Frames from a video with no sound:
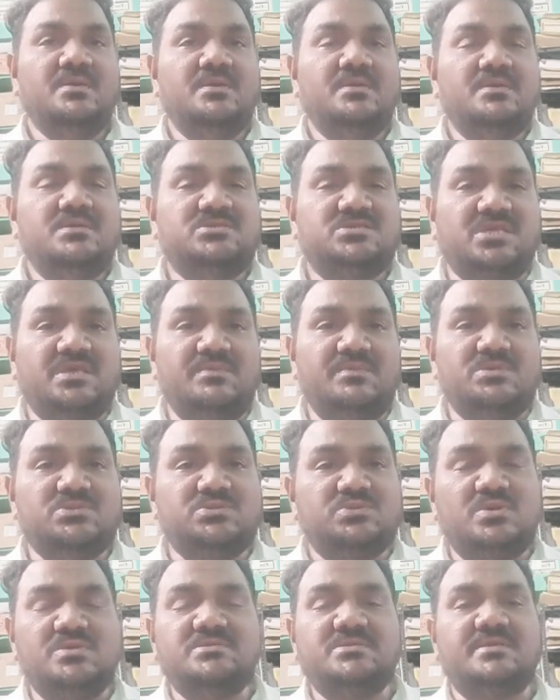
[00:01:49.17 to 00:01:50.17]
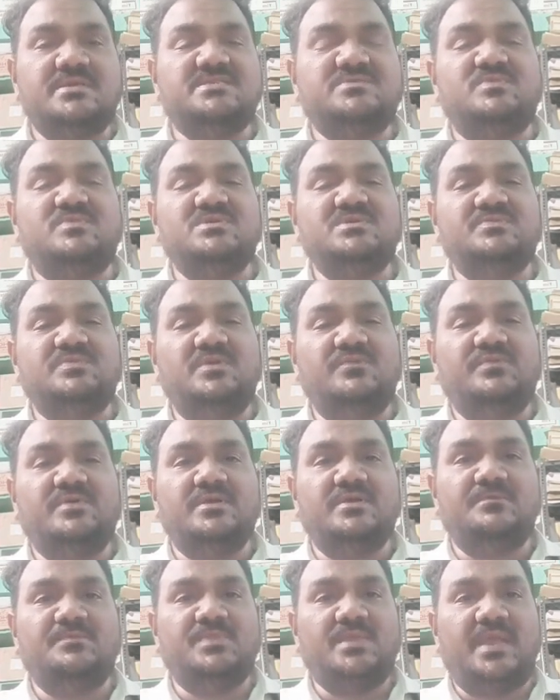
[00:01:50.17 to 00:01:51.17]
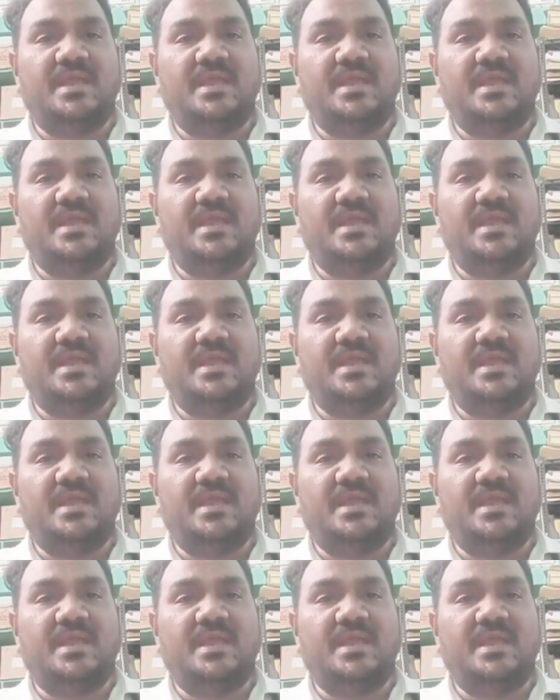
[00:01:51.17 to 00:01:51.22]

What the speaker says: Ischemic strokes are responsible for